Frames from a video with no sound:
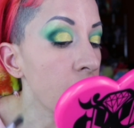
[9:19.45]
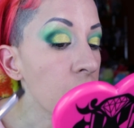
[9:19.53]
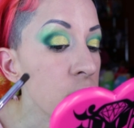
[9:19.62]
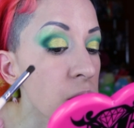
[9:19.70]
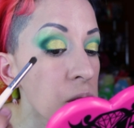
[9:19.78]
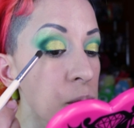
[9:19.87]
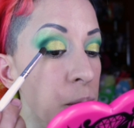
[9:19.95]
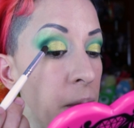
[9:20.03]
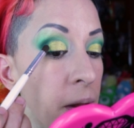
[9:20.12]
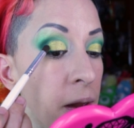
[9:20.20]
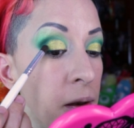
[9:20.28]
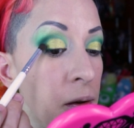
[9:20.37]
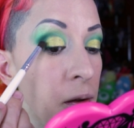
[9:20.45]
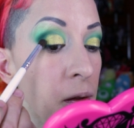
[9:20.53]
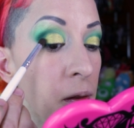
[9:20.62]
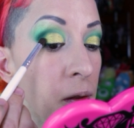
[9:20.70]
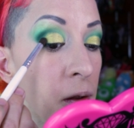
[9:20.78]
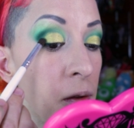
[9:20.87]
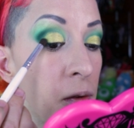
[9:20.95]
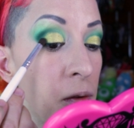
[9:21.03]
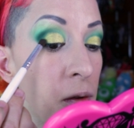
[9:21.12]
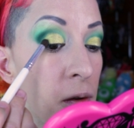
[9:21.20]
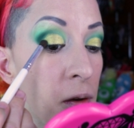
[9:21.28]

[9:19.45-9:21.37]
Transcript: and just blend this